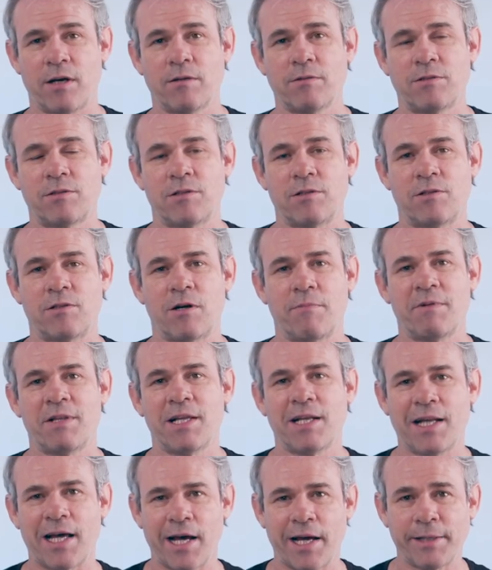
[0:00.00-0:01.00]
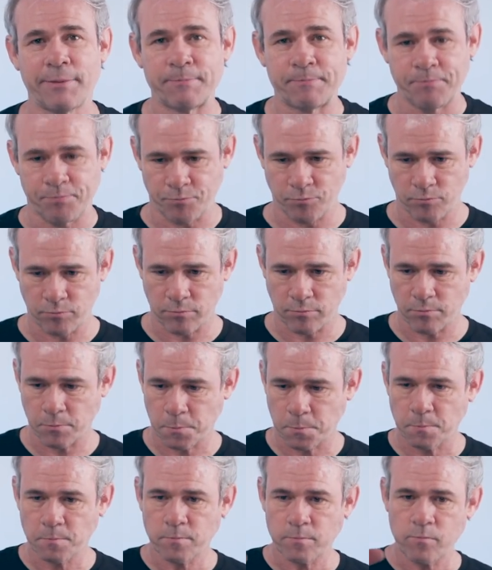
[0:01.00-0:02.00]
out to top of the line.
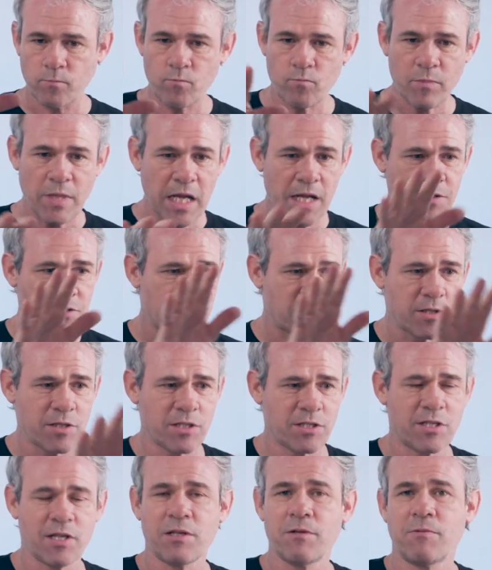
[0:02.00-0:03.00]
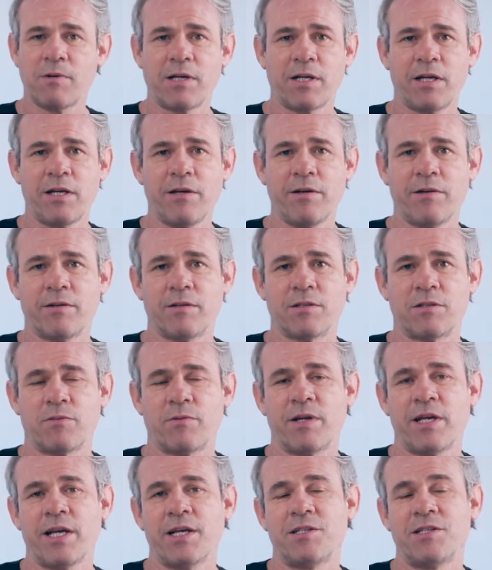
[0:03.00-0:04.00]
And so this other one here, the
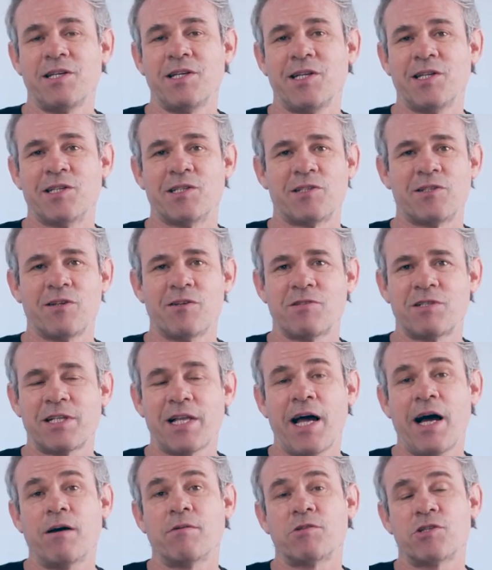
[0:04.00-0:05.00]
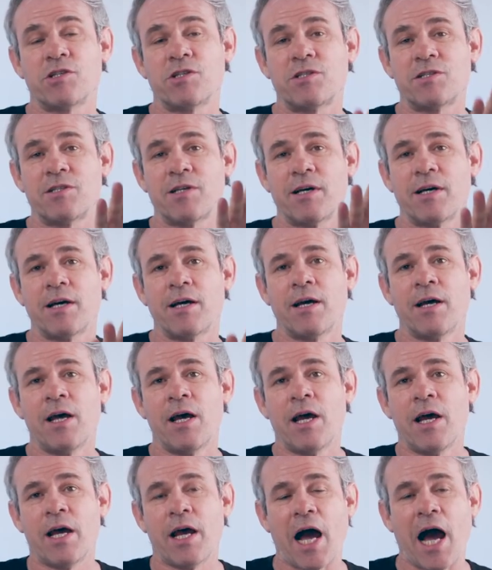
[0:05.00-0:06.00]
2018, is no slouch. It's a
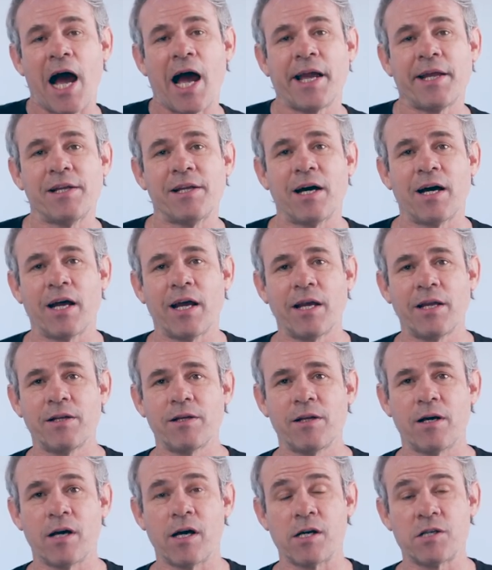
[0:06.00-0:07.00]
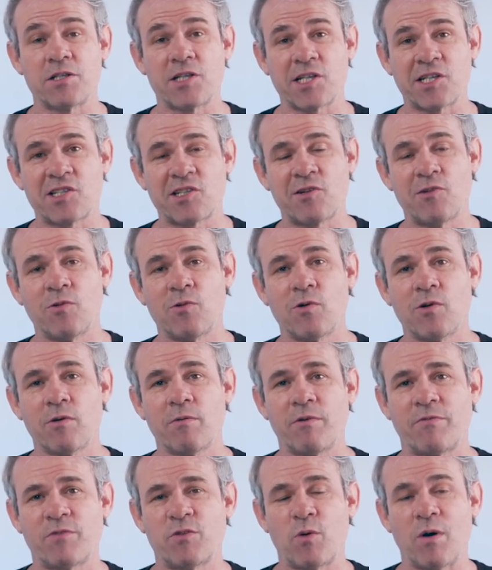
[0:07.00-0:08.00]
i9 uh, 6 core
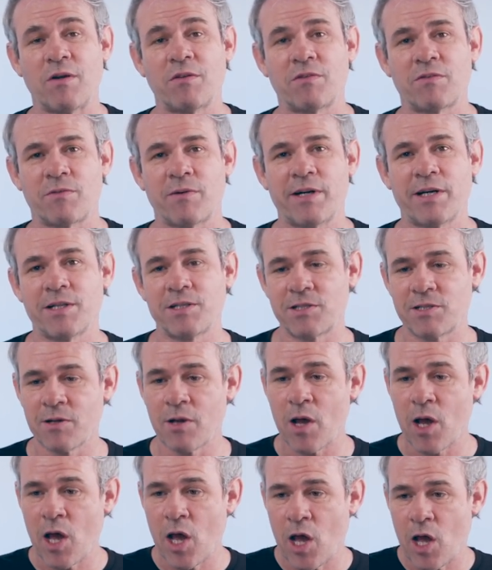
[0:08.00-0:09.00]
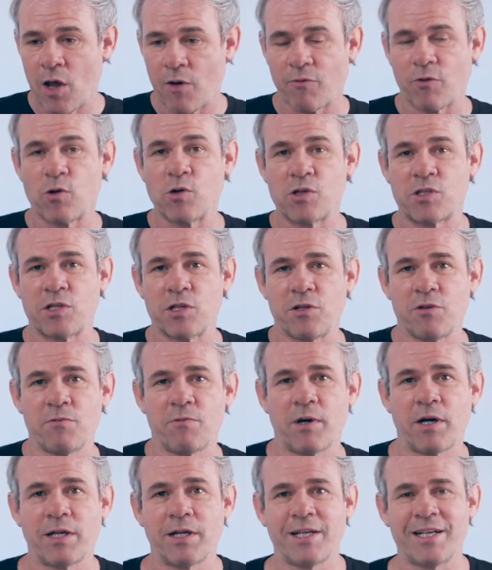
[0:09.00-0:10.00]
with 12 threads. Of course, the new
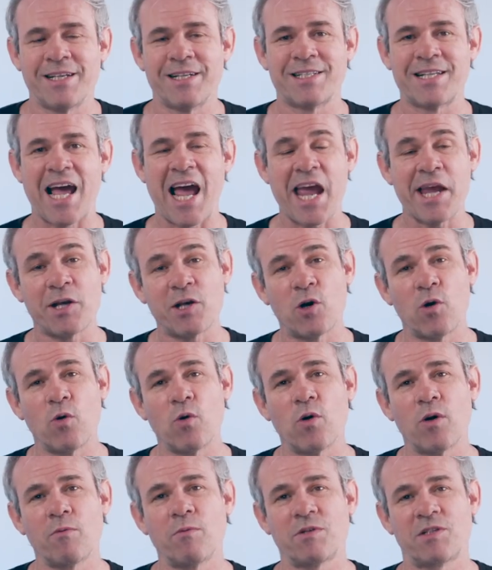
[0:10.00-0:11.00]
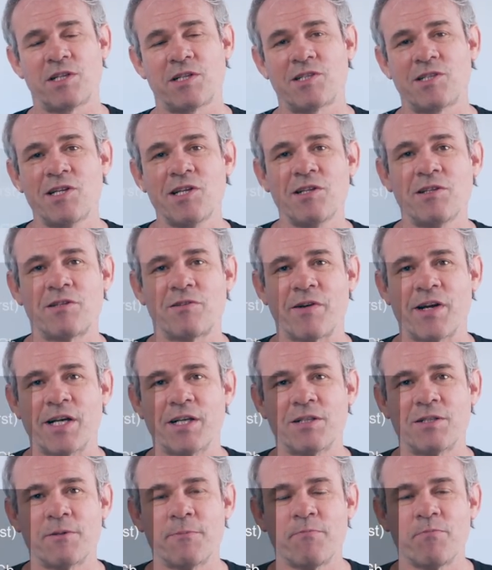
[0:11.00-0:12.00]
one is 8 core with 16
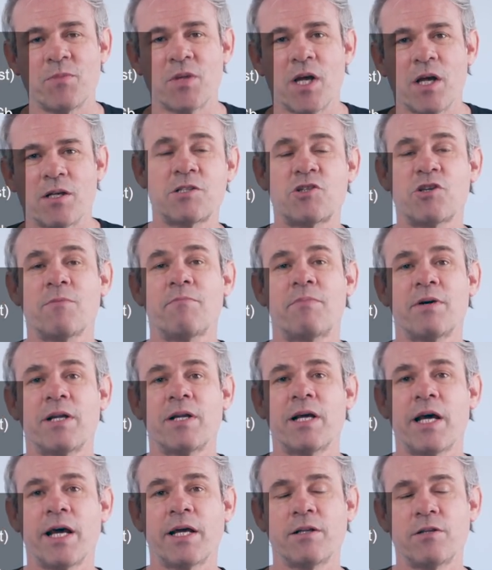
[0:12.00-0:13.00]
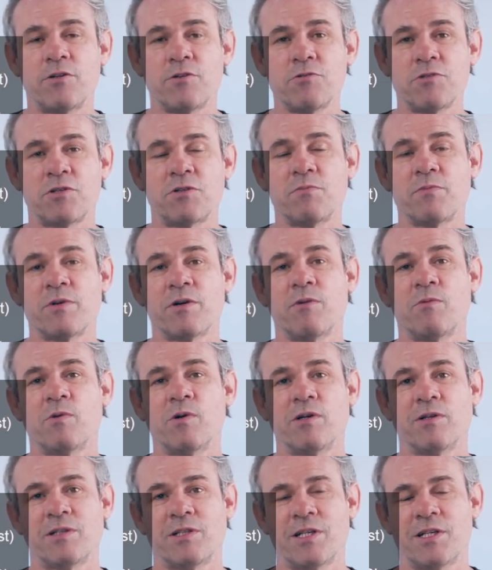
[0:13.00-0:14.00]
threads. Let's jump in and do some real
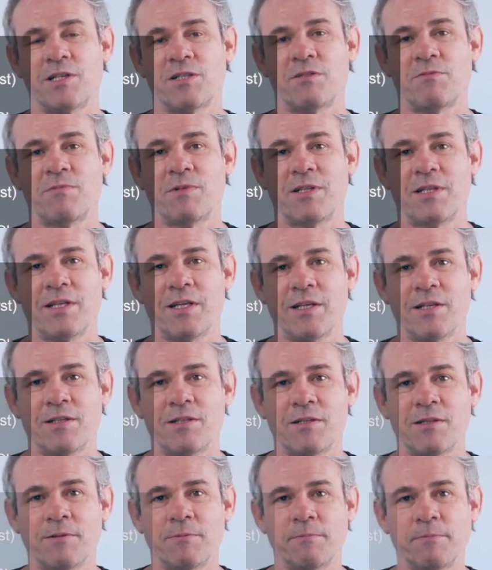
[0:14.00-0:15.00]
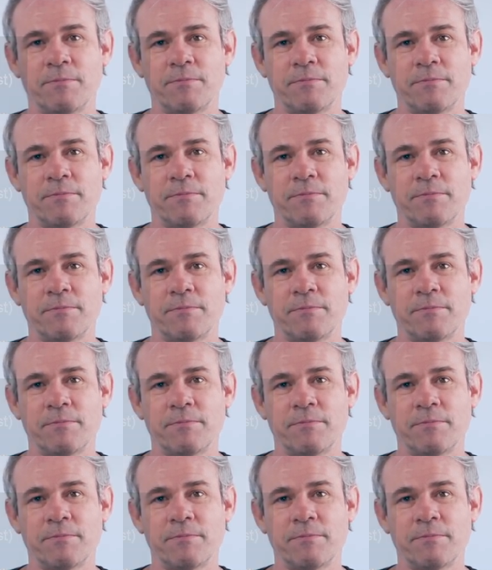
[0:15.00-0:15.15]
world tests with these.